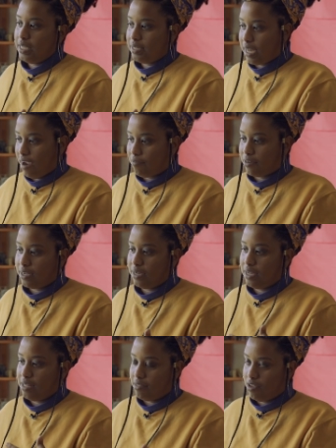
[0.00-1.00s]
East
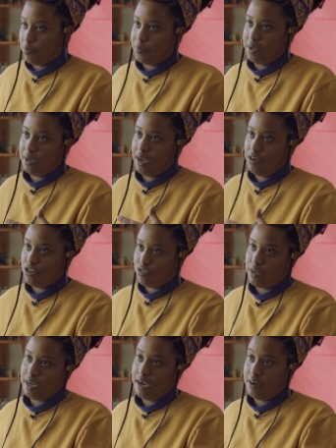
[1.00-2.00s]
African, Ethiopian,
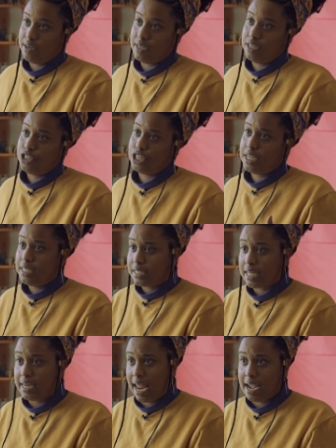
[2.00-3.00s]
Eritrean heritage is
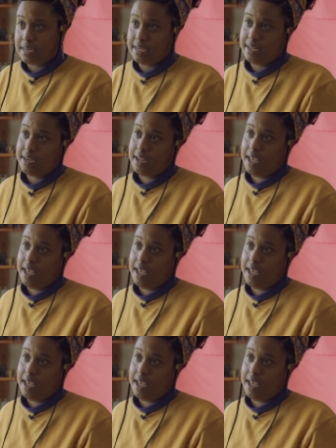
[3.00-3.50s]
connected